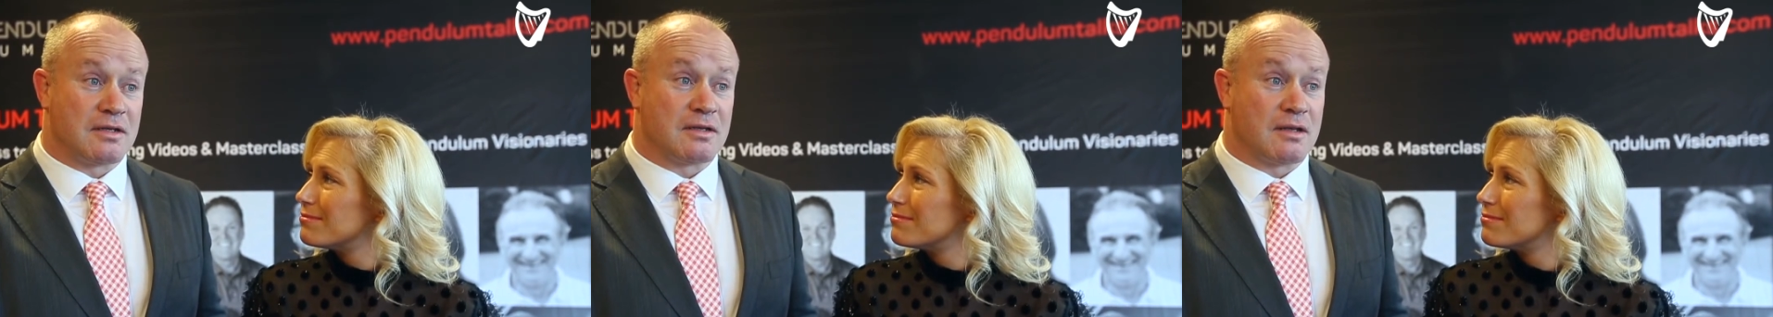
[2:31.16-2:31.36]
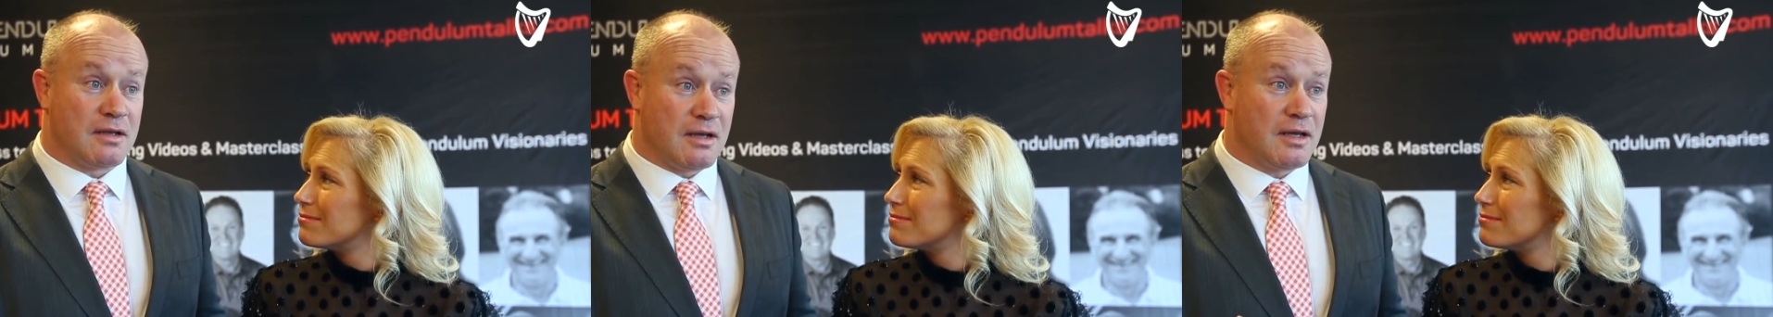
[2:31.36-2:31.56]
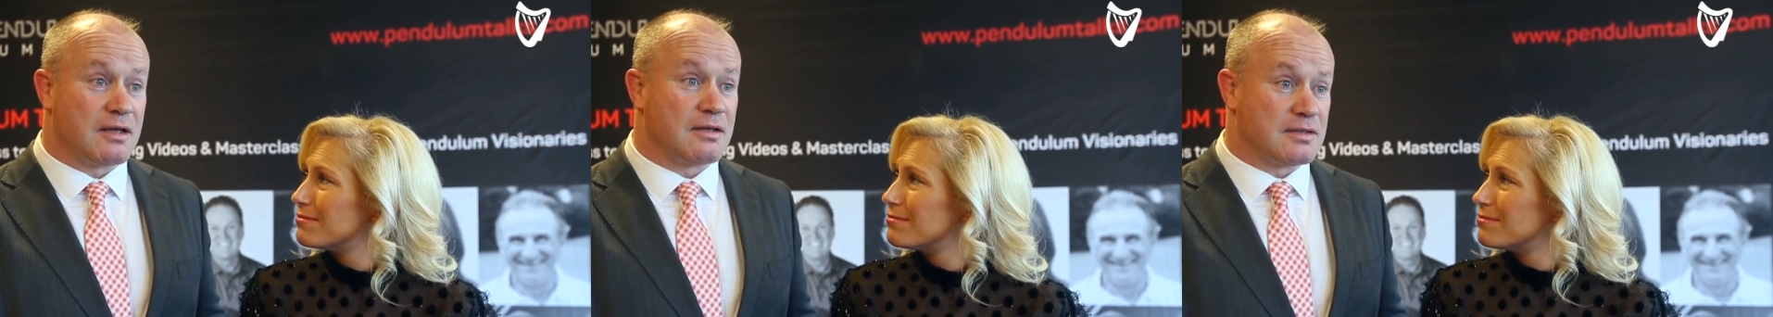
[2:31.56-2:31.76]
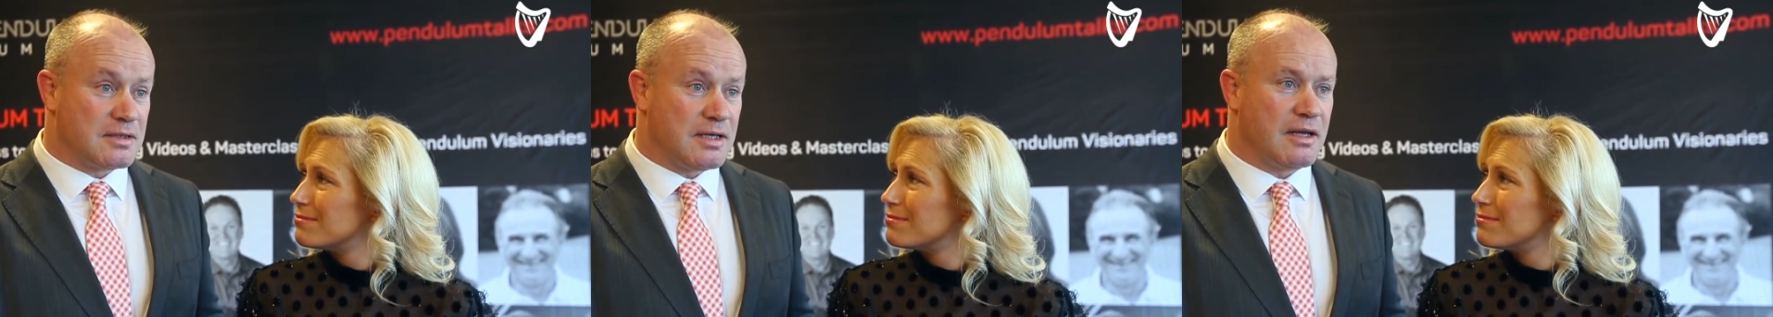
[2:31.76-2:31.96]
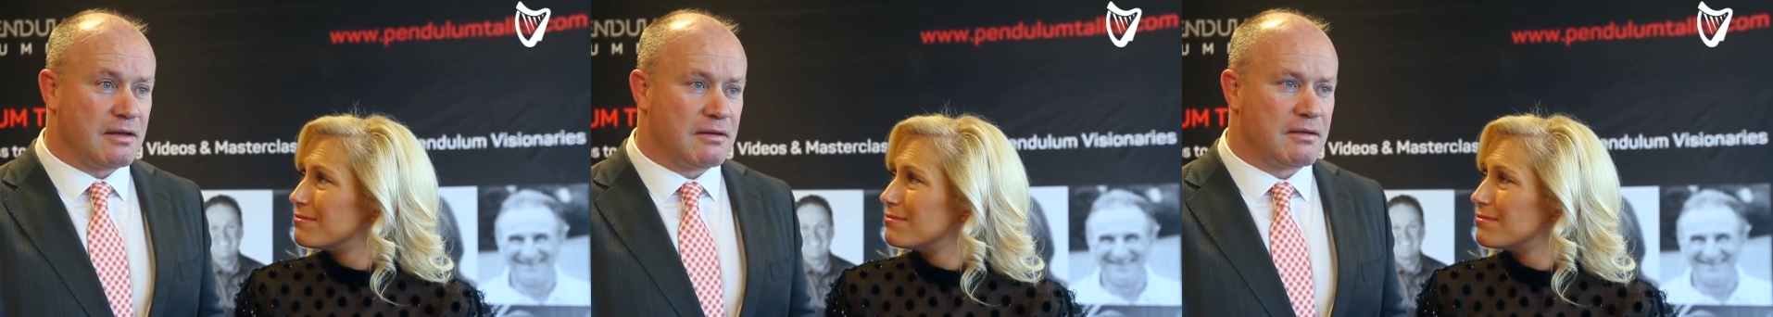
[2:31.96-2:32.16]
Speaker 1: into the lion's
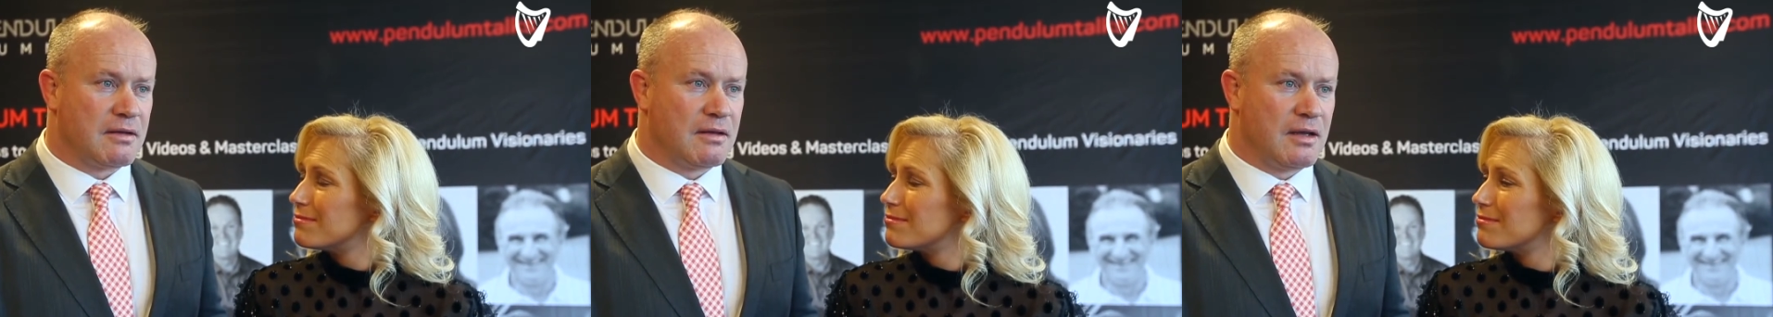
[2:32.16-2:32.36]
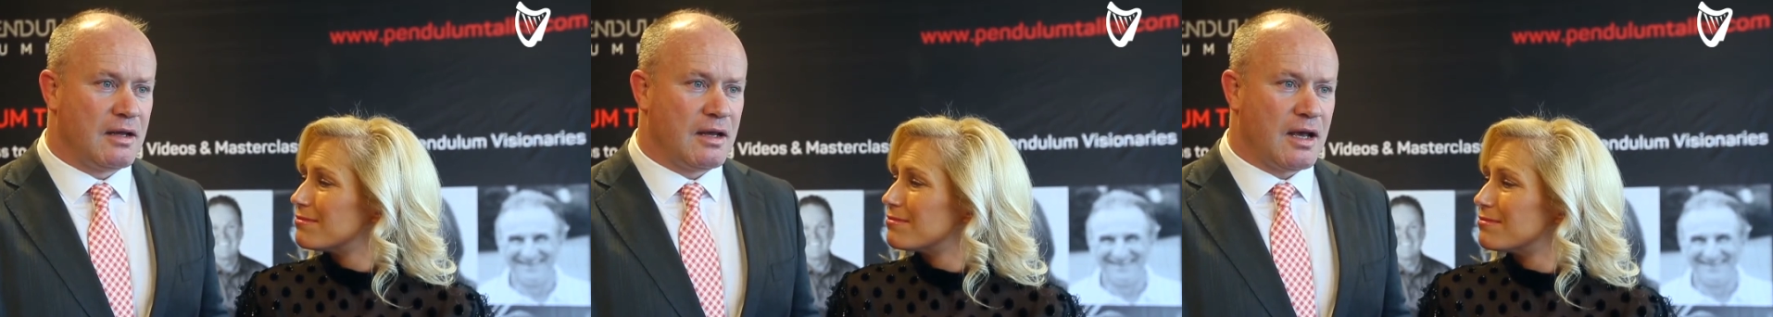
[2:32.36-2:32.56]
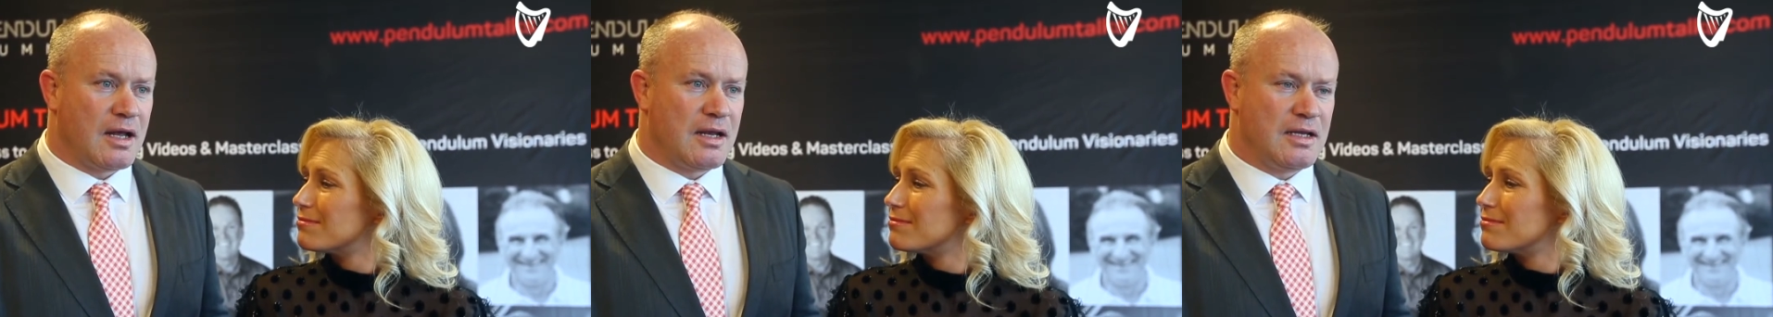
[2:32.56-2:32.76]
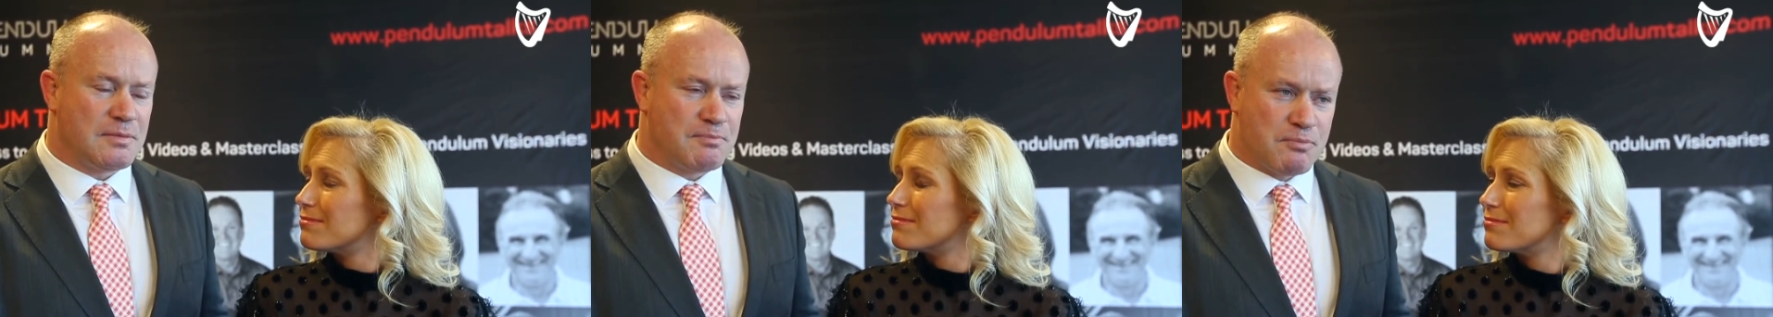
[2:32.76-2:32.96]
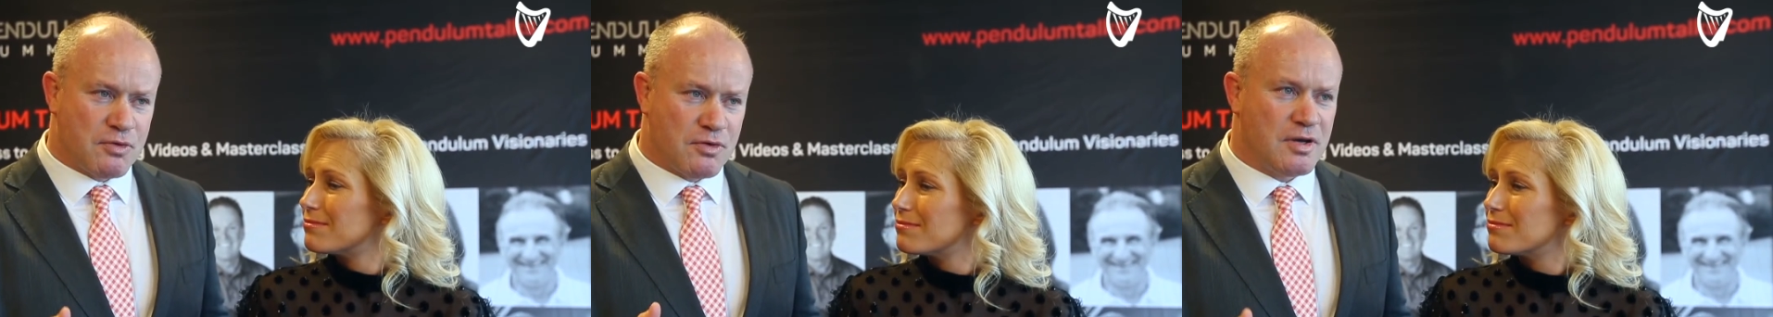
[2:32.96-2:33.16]
den and
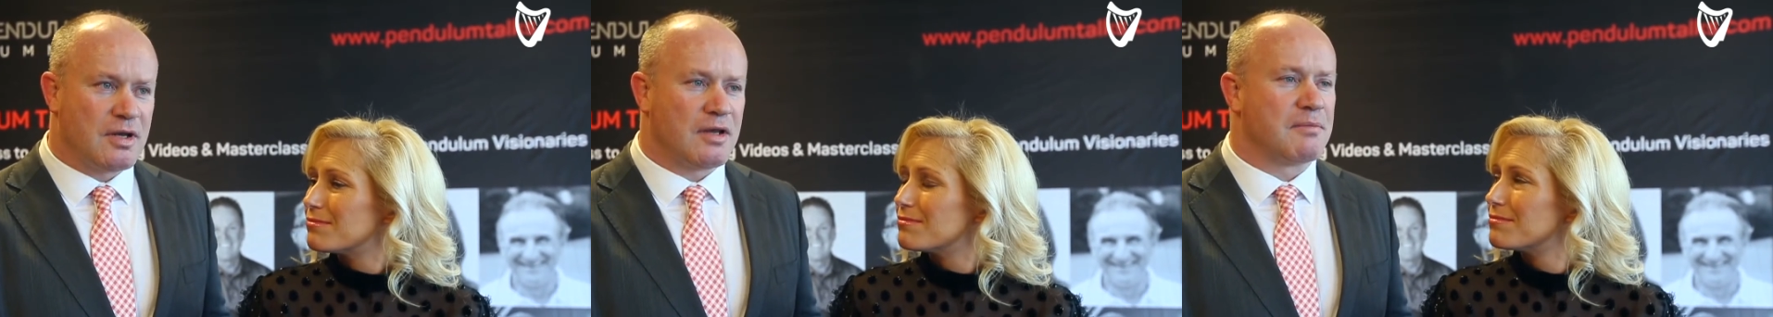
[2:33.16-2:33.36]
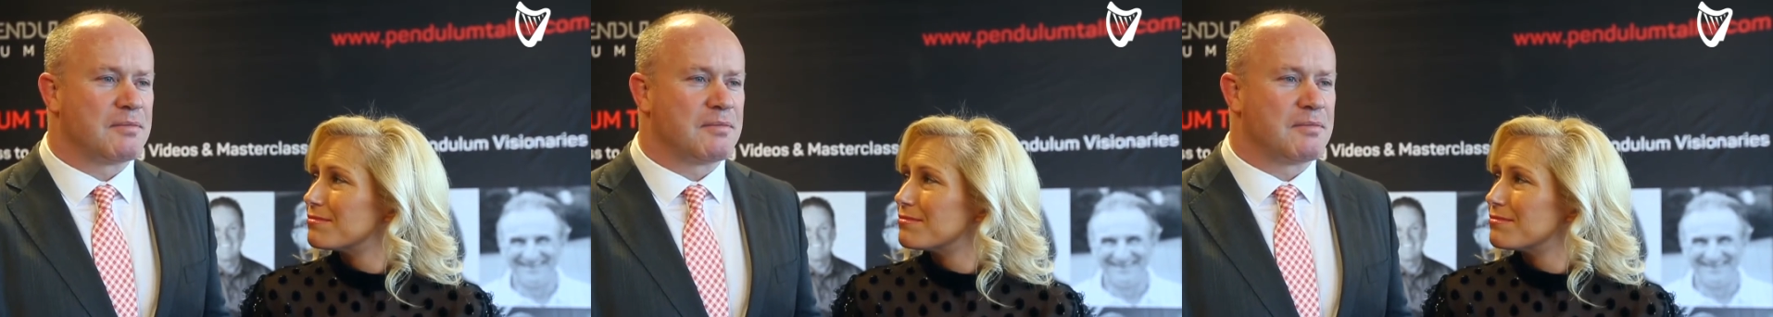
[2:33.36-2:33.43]
he's putting